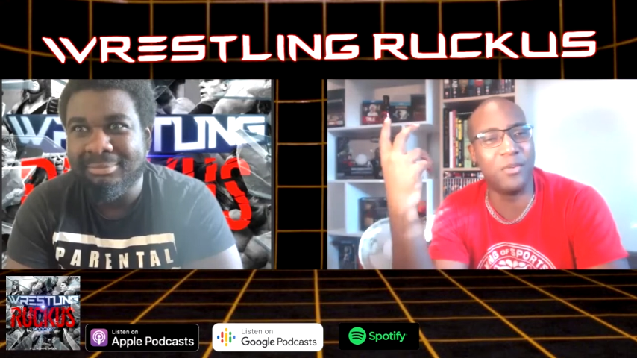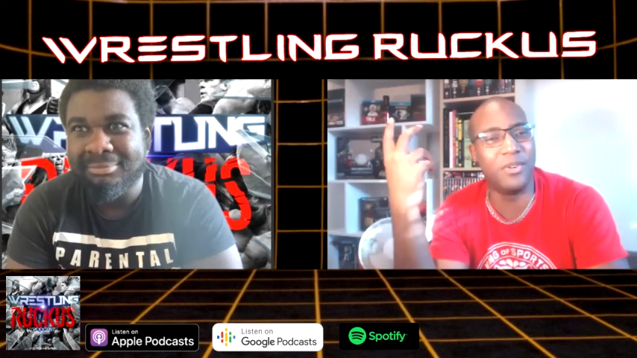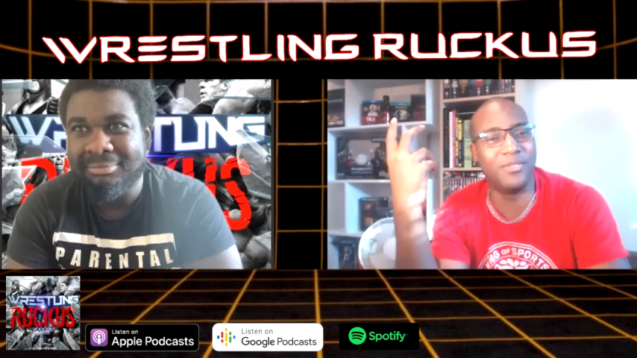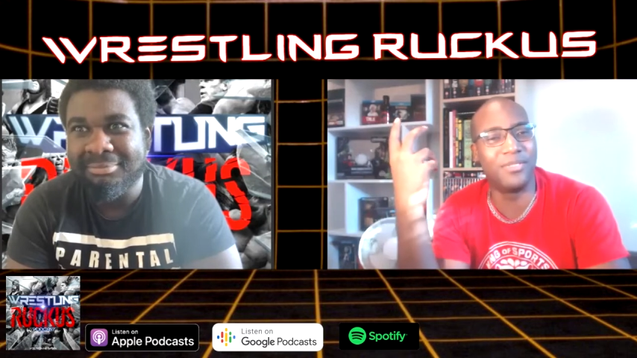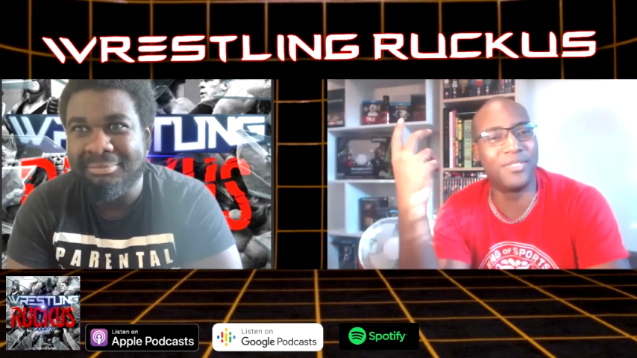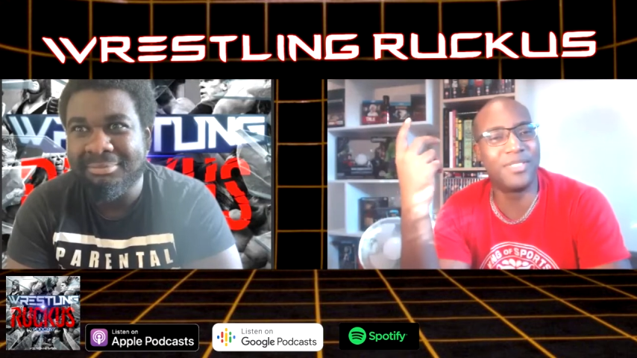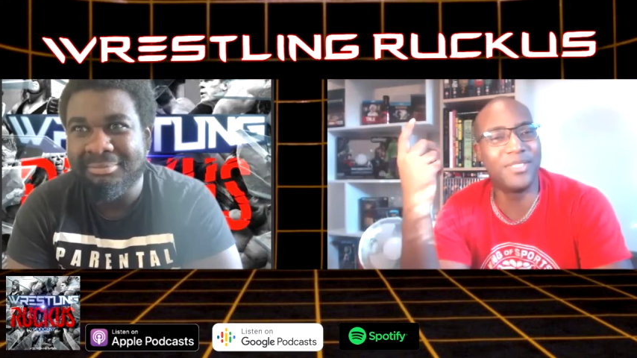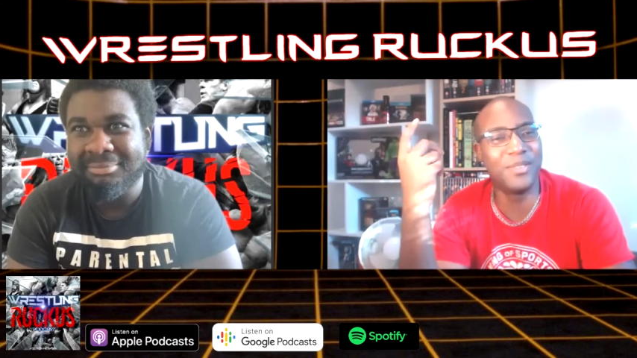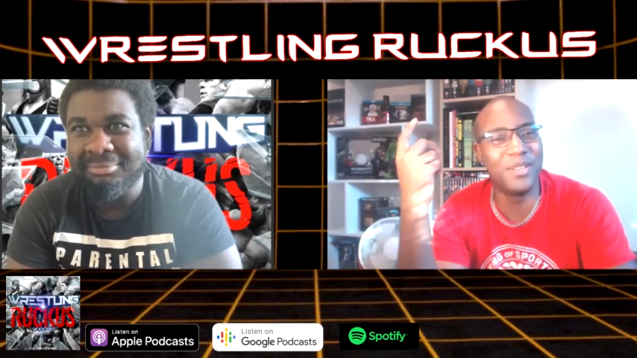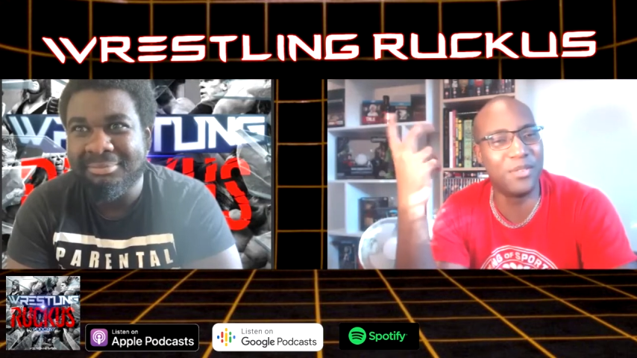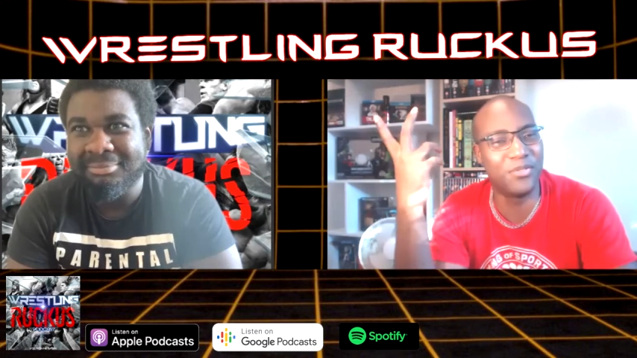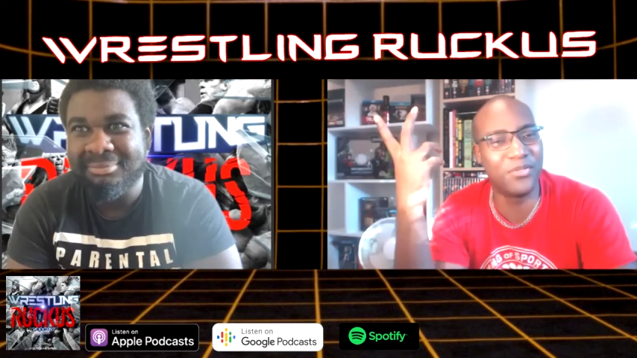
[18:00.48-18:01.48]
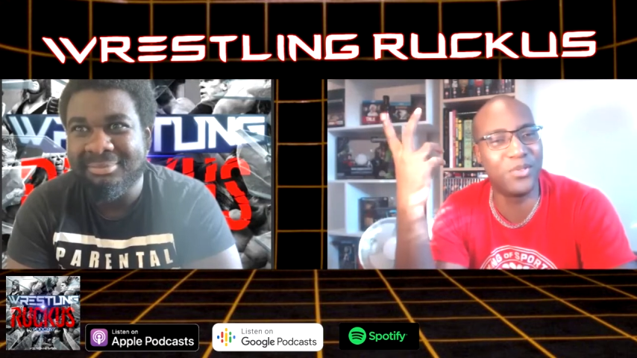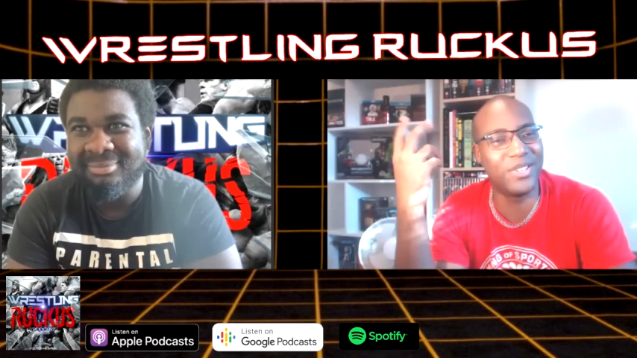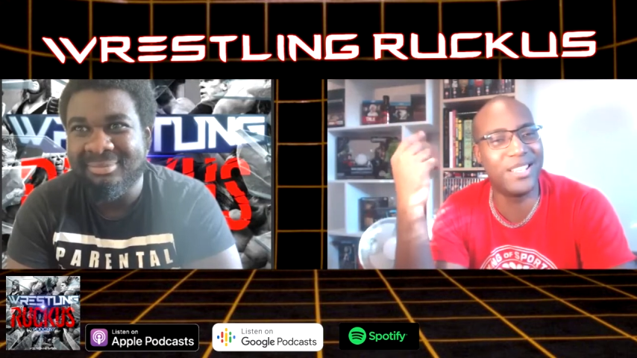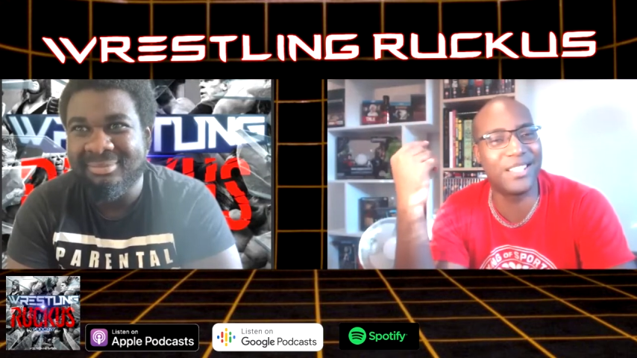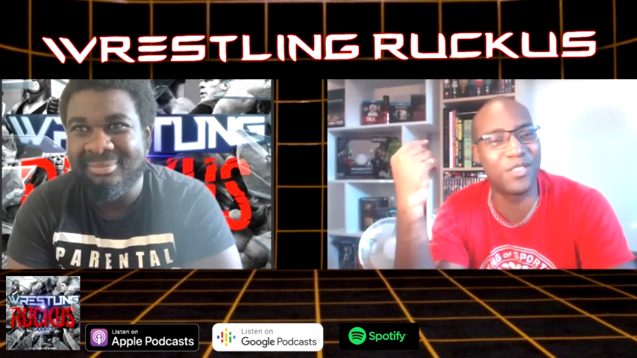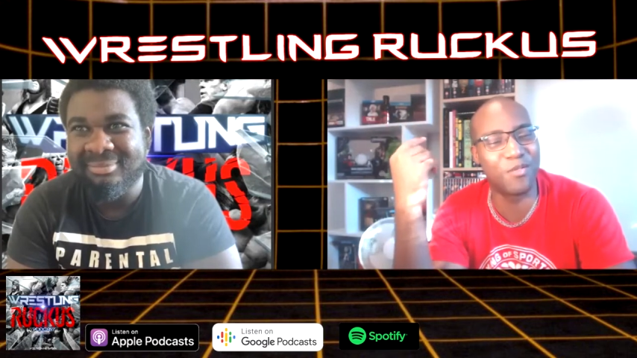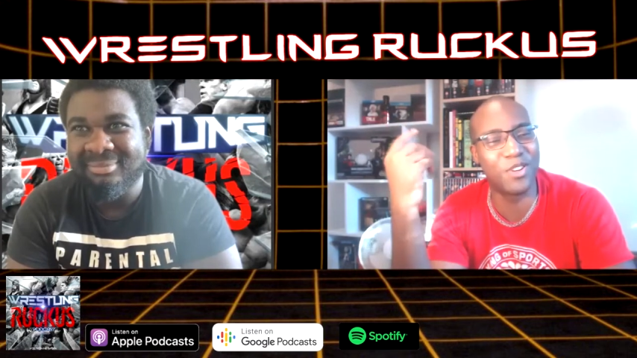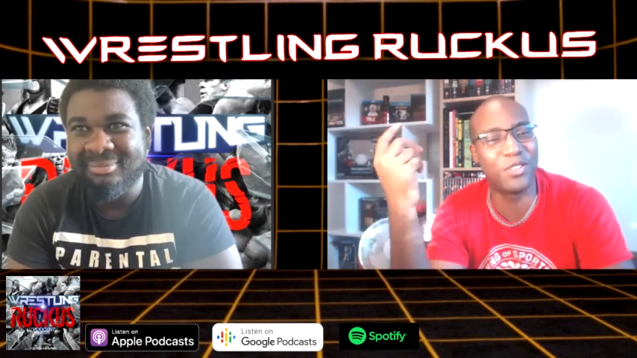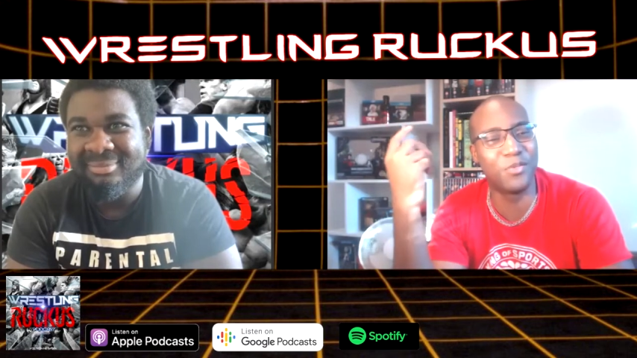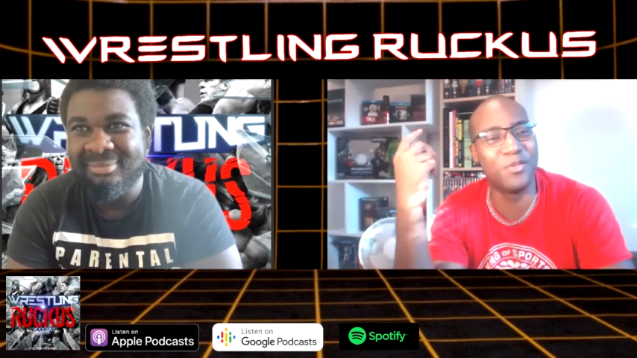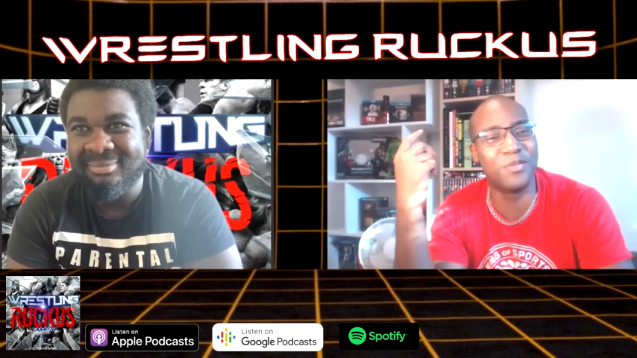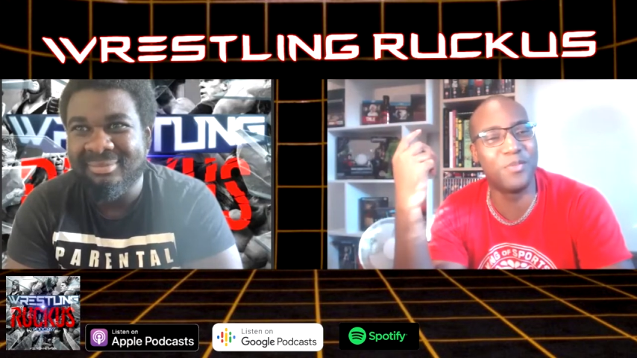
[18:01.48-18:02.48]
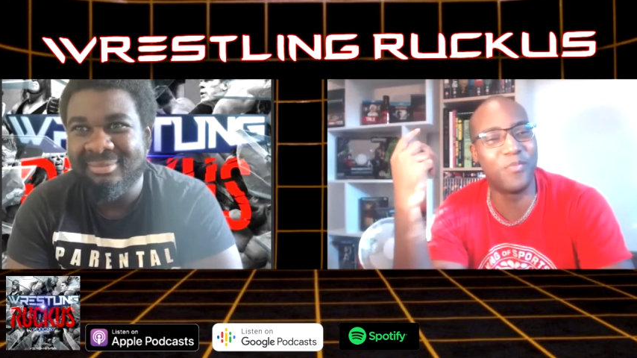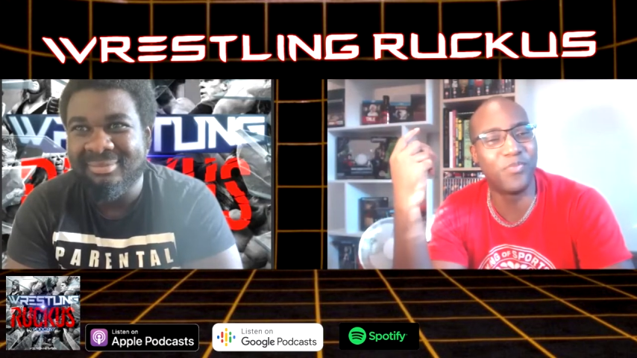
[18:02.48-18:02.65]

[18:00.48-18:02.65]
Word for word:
Speaker 1: with when he was four. He had to wrestle